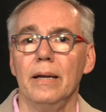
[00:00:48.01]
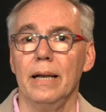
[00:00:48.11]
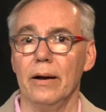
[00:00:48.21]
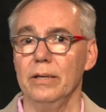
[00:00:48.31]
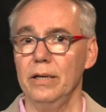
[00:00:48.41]

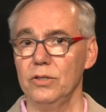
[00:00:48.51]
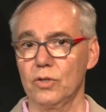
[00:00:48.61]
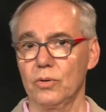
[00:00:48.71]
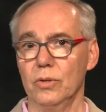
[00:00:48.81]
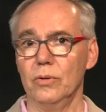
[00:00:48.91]
Now, it is
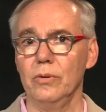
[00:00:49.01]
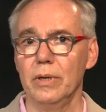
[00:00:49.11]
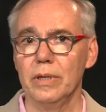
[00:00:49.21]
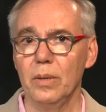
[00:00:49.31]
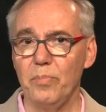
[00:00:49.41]
true
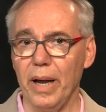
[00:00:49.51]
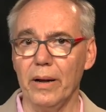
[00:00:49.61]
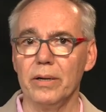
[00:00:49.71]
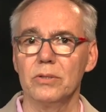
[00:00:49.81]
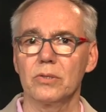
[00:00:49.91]
that
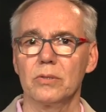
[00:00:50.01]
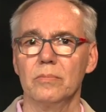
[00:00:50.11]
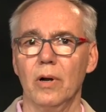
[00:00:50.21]
parents